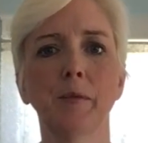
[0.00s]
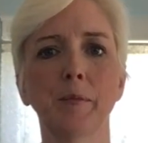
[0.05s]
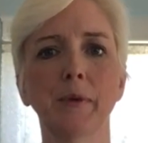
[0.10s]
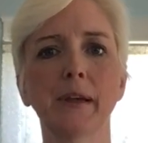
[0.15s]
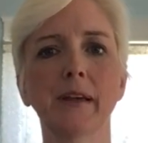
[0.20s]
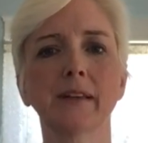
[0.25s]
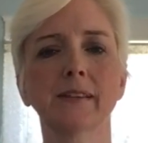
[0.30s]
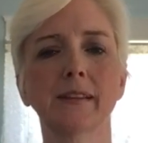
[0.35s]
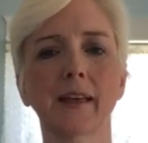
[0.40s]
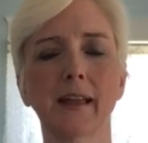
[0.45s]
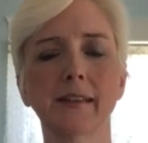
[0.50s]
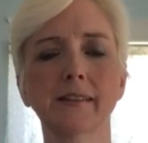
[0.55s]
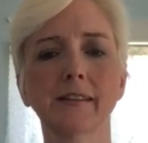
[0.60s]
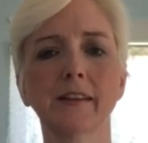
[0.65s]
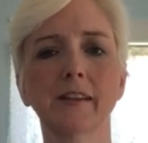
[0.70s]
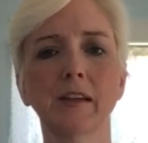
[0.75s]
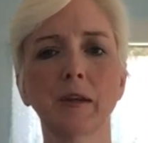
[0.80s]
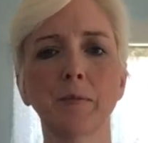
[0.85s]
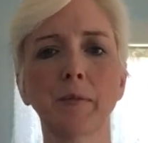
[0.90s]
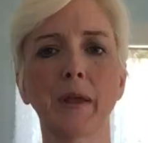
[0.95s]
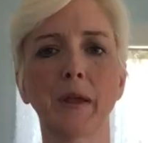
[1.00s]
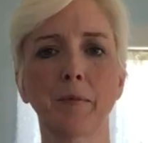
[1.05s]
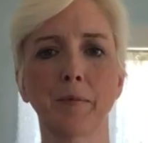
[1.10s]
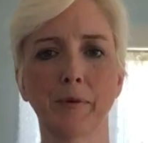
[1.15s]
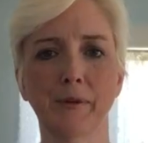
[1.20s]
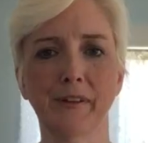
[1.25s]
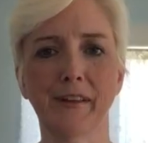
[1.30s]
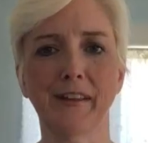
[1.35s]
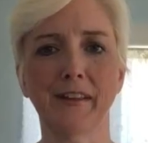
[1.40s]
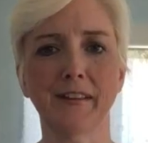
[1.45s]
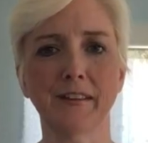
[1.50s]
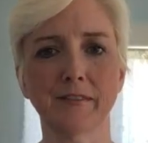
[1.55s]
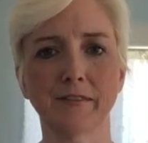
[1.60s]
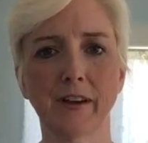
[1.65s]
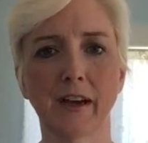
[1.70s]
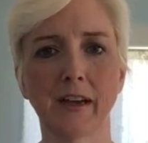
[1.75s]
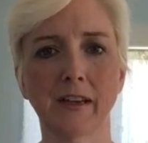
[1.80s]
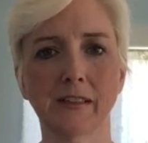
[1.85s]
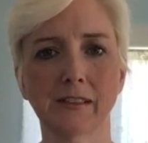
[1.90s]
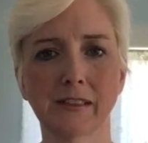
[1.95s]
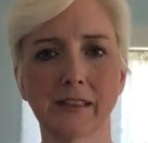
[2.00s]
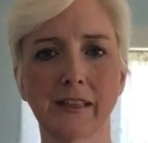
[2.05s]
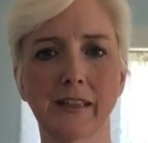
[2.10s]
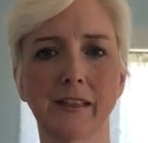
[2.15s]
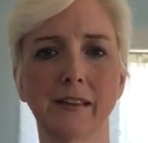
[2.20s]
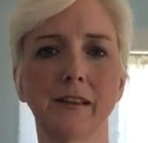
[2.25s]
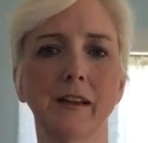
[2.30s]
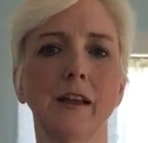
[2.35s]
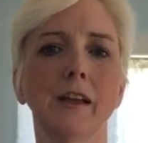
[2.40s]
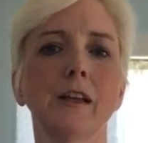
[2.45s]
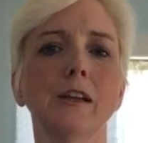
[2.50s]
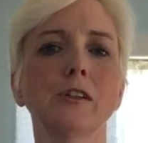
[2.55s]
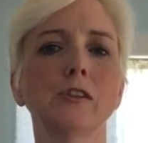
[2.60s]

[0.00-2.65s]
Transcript: because that's going to make playing the violin